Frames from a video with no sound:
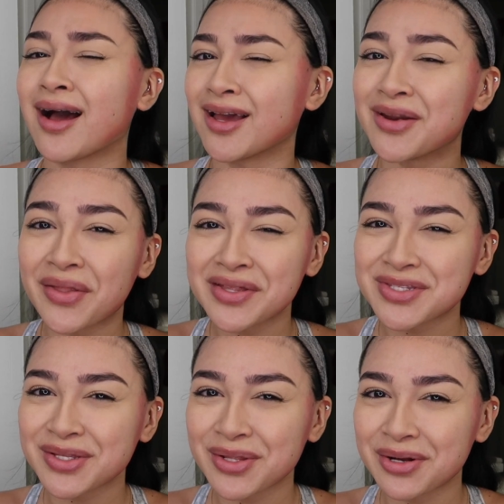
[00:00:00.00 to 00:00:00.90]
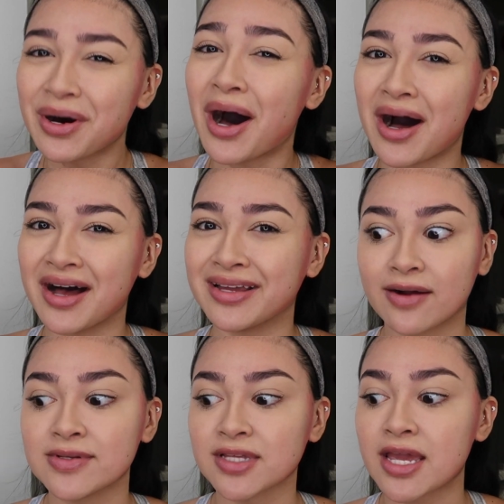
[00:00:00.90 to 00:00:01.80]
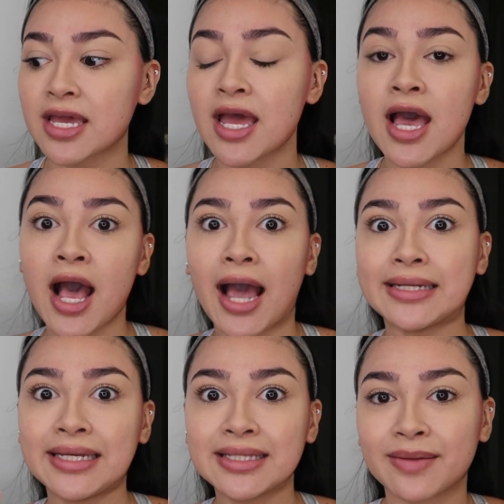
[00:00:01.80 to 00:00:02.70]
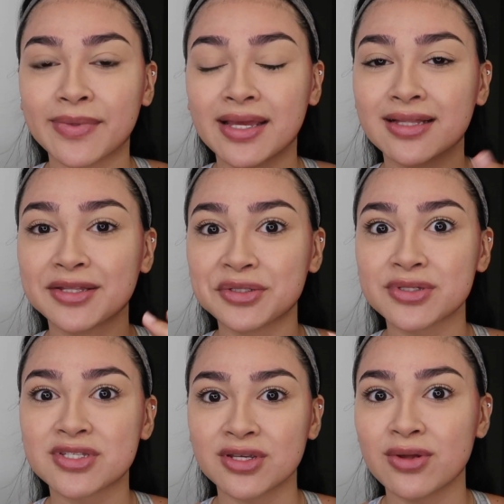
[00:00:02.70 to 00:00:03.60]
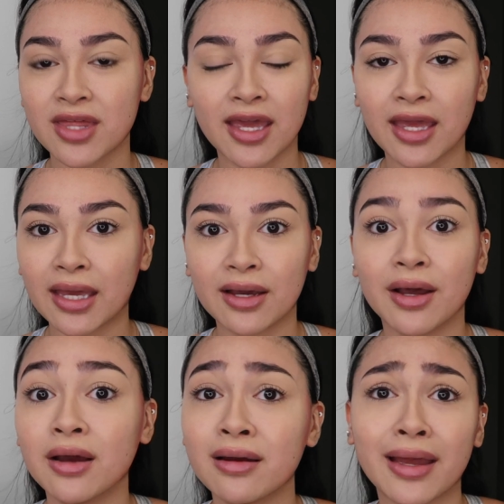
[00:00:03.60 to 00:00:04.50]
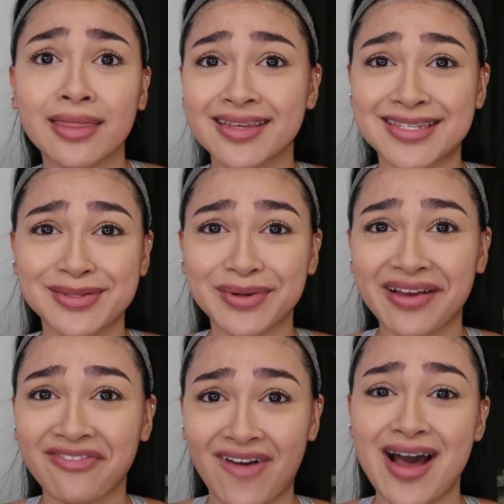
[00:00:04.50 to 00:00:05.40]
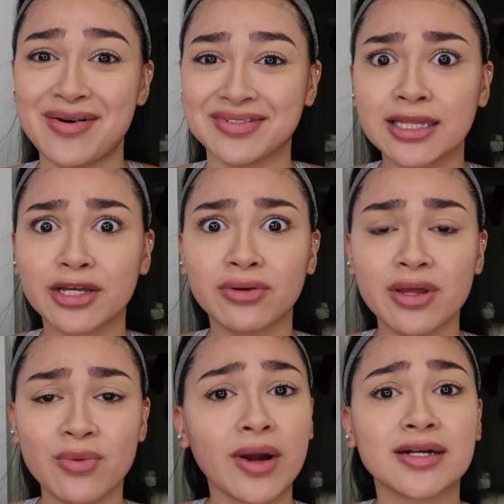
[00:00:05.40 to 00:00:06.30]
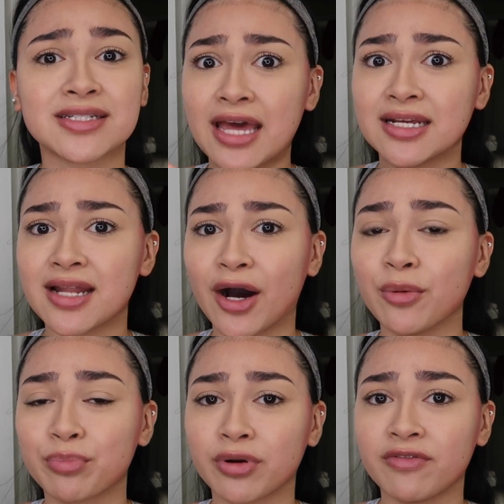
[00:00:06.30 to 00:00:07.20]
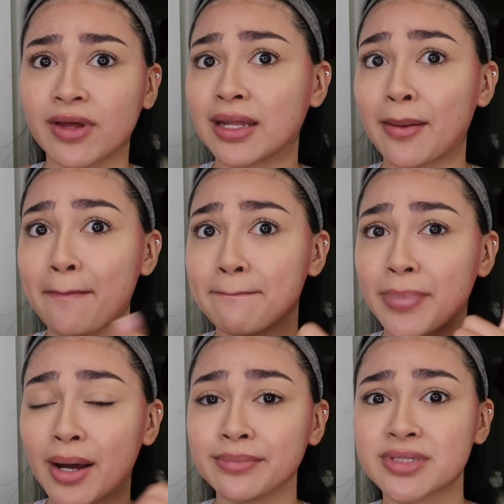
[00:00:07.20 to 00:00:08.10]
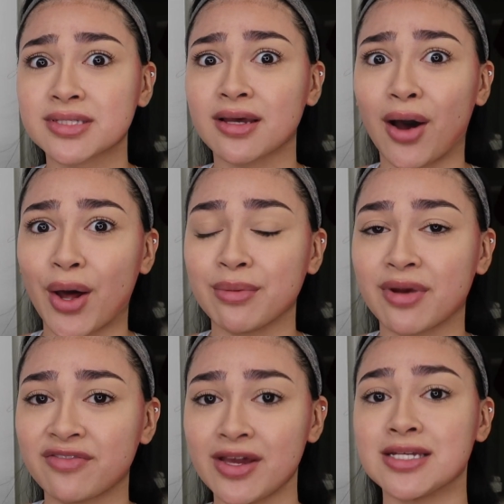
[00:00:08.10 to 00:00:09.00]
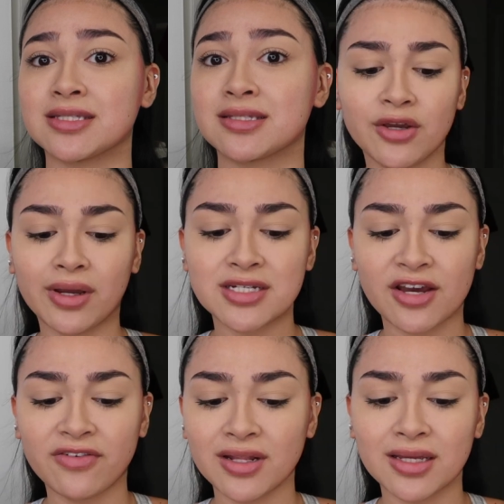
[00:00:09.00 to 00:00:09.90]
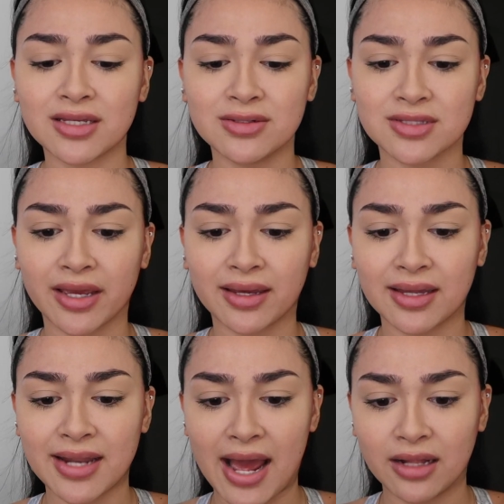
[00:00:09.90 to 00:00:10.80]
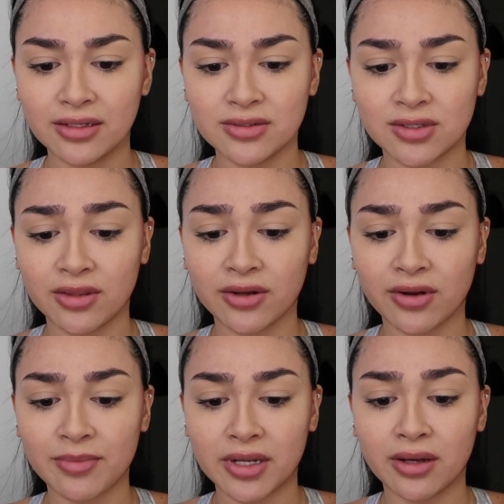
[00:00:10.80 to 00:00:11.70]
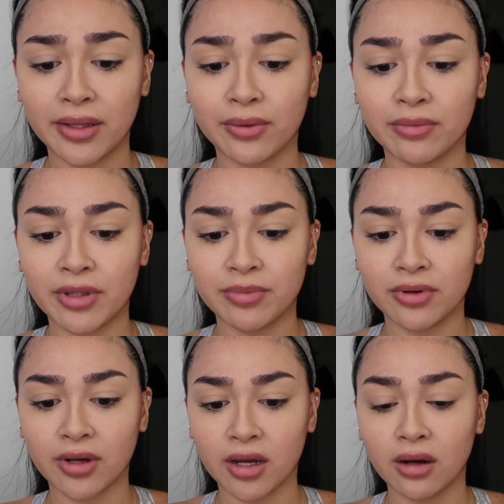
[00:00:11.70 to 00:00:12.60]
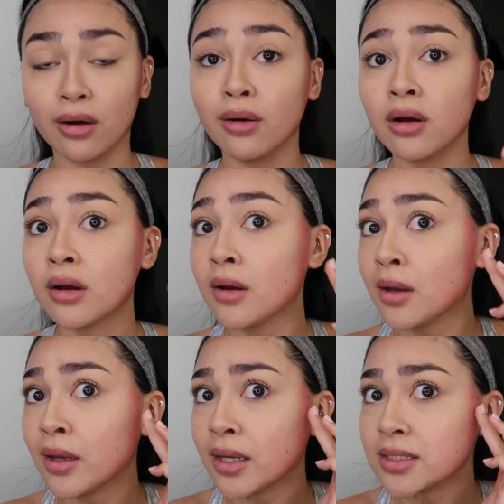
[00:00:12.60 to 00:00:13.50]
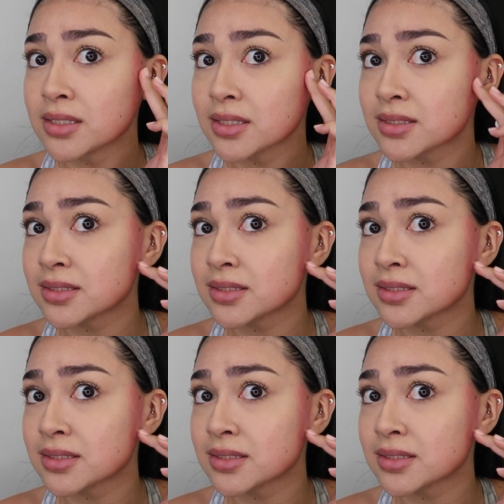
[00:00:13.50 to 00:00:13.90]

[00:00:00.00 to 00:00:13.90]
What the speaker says: I know that's a little odd. I was like, I need something a little soothing, and this is what I found. It literally worked, and it helped prevent bumps on my face. You can definitely use like an aloe soothing cream. I know like when people go into the